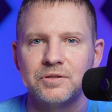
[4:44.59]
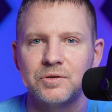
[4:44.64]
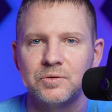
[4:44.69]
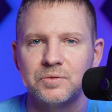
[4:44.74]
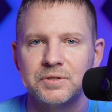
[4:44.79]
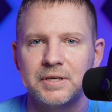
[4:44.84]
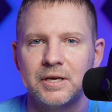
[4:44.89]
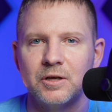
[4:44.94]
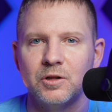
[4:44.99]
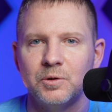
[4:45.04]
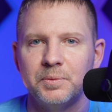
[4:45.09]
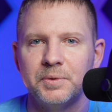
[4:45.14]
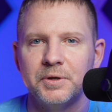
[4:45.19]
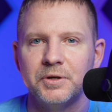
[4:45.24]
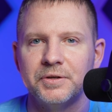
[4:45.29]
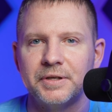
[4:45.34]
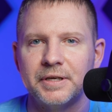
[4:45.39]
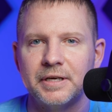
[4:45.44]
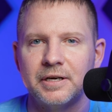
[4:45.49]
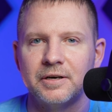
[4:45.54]
So
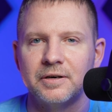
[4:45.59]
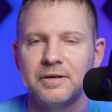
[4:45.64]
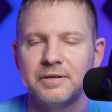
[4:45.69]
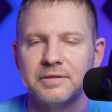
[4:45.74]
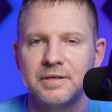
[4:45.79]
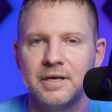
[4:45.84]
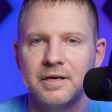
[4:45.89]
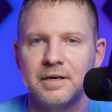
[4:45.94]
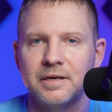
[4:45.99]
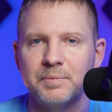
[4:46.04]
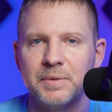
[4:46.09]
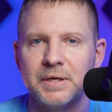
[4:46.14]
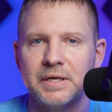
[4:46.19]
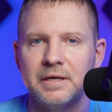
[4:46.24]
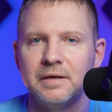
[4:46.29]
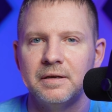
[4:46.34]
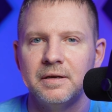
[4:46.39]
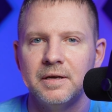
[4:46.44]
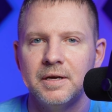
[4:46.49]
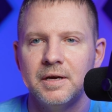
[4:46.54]
scalability here is going to
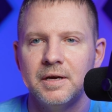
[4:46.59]
be